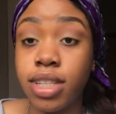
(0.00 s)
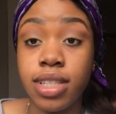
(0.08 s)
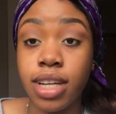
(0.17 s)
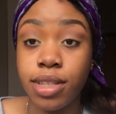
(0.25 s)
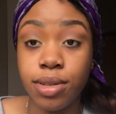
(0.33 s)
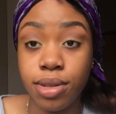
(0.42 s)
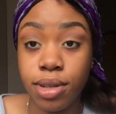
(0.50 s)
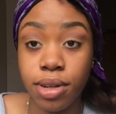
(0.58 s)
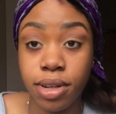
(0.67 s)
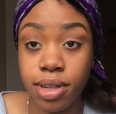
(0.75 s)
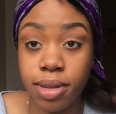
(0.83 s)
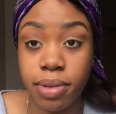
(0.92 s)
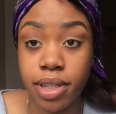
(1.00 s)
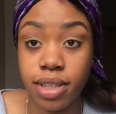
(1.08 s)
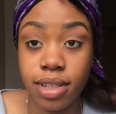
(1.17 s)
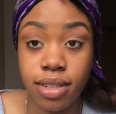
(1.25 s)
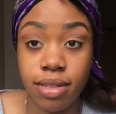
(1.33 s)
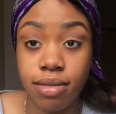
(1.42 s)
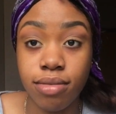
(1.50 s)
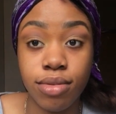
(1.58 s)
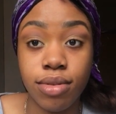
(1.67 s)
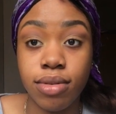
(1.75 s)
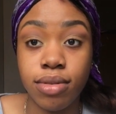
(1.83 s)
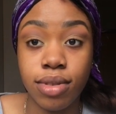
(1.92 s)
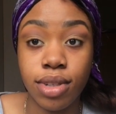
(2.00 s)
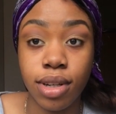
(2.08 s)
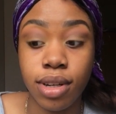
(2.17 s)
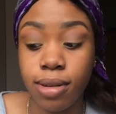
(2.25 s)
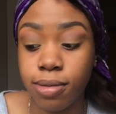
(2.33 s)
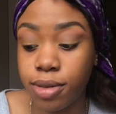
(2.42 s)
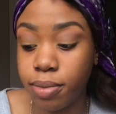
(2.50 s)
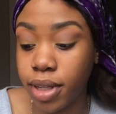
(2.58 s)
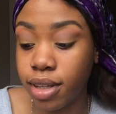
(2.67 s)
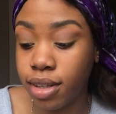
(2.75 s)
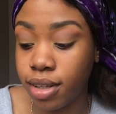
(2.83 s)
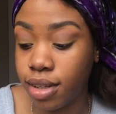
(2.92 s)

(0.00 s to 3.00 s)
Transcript: entitled to your own opinion. Don't come for me.